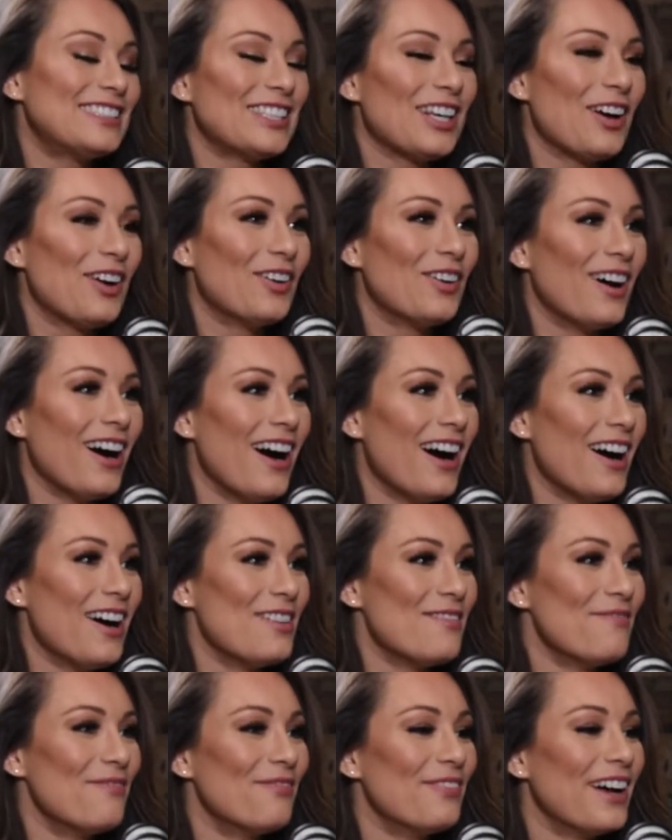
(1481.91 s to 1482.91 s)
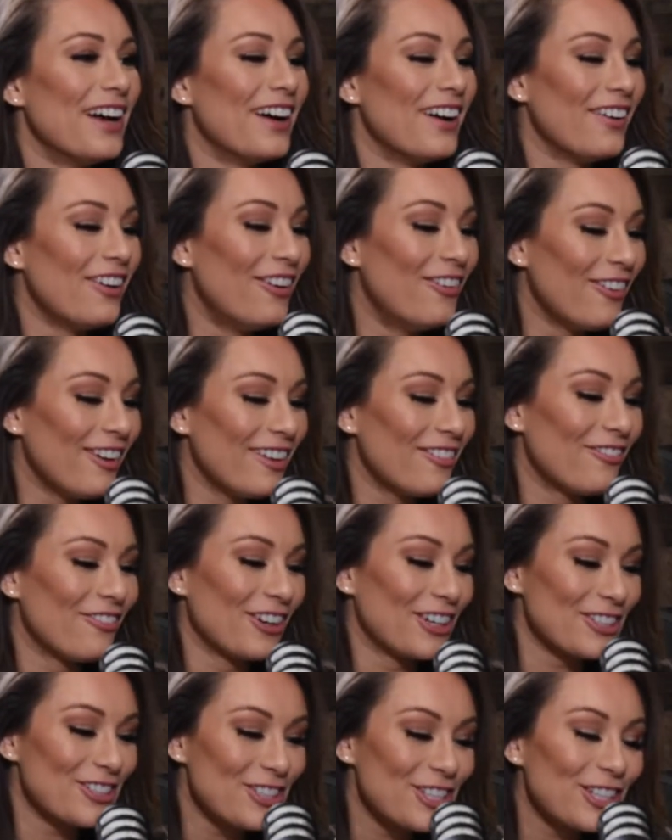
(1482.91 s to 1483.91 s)
So
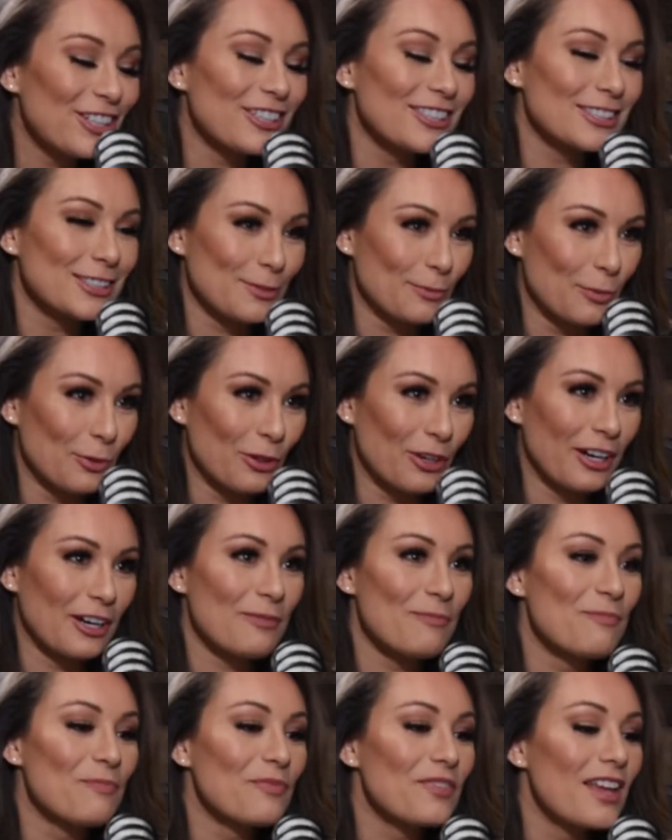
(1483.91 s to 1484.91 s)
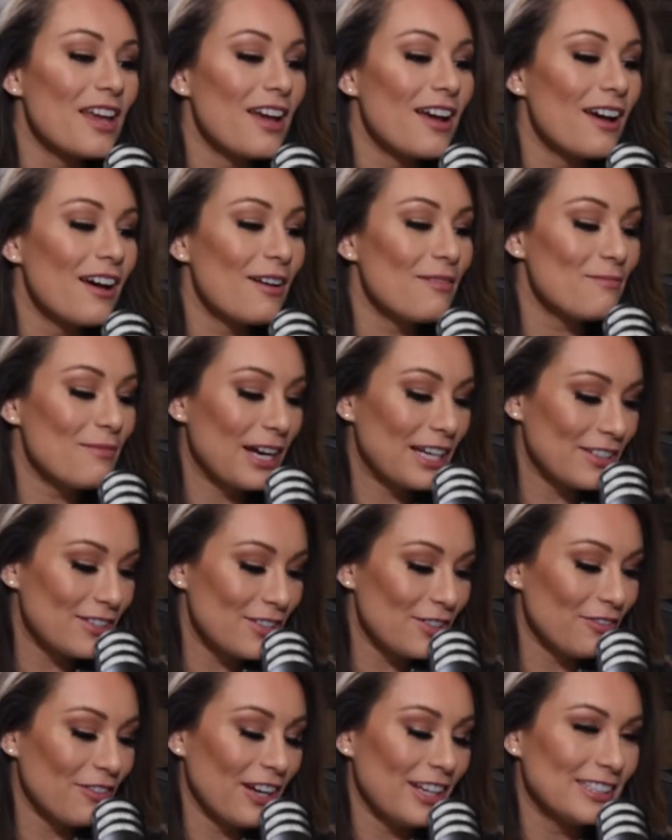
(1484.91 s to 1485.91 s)
for cheer sport, my
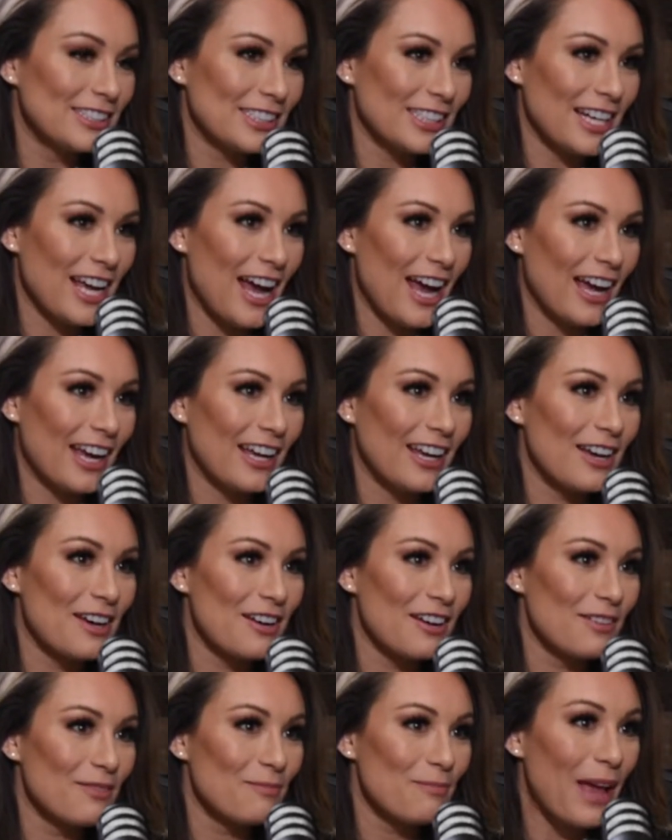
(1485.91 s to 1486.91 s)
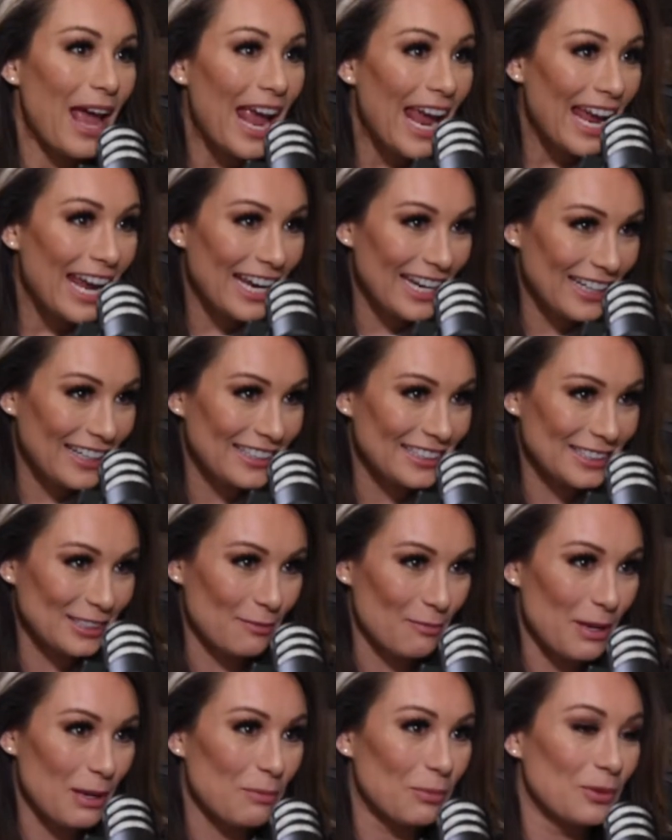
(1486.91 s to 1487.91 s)
2 friends and I paid
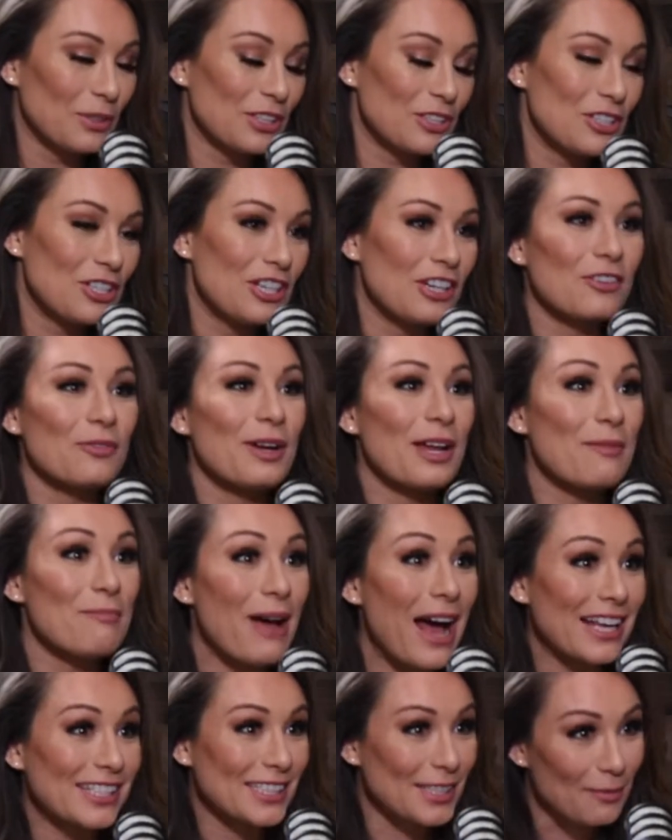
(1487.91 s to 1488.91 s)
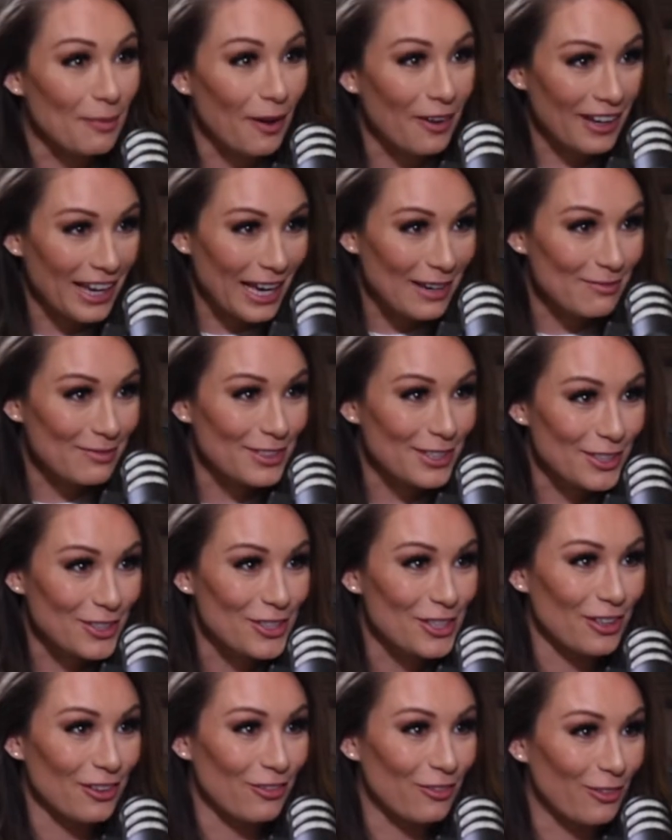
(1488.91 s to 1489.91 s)
some people to cheer. We had a basketball game to
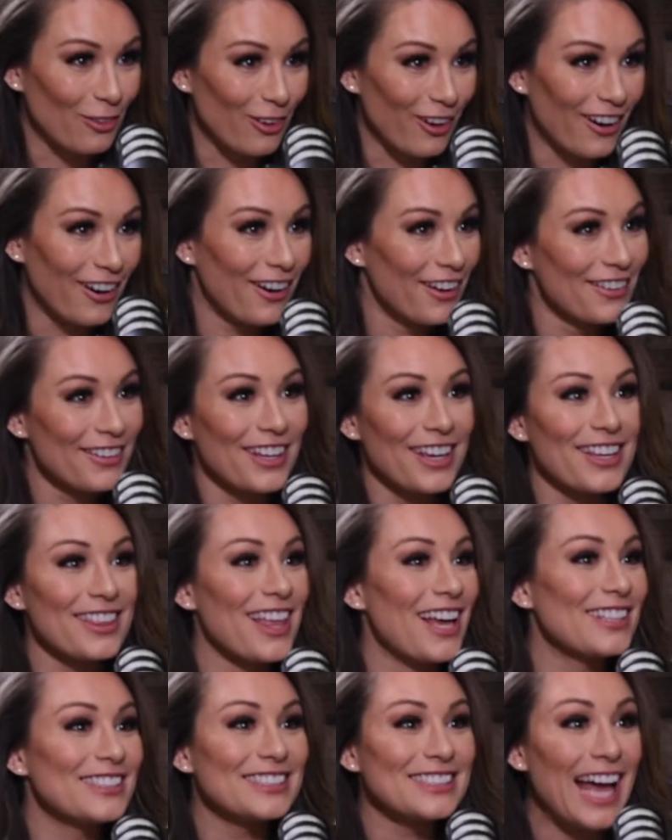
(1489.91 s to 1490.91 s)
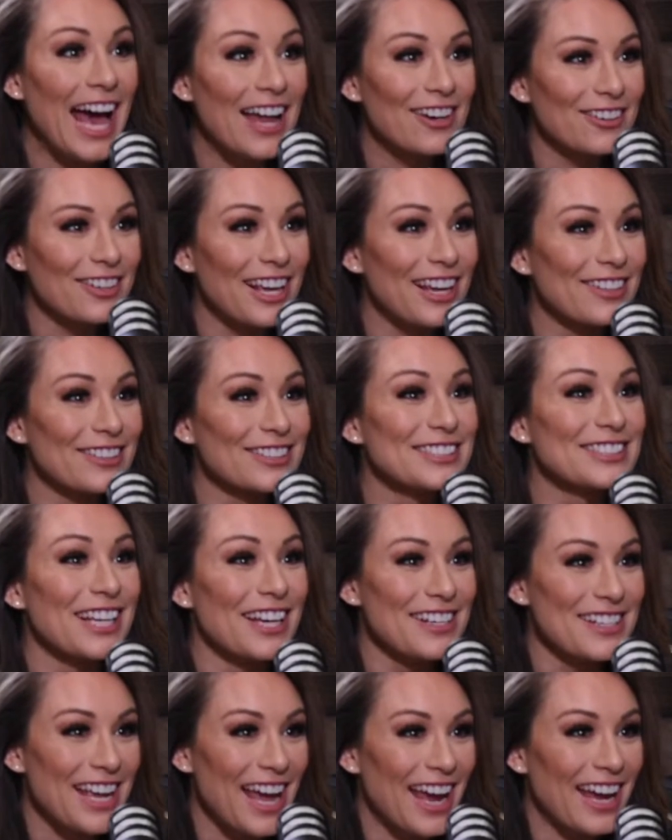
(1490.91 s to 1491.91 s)
cheer for on like that Saturday or
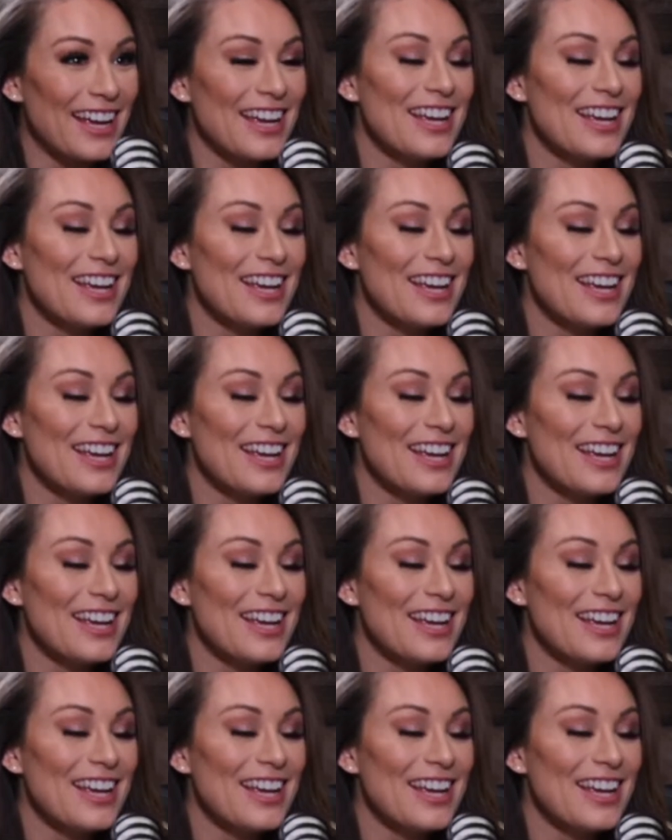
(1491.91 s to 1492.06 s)
Sunday.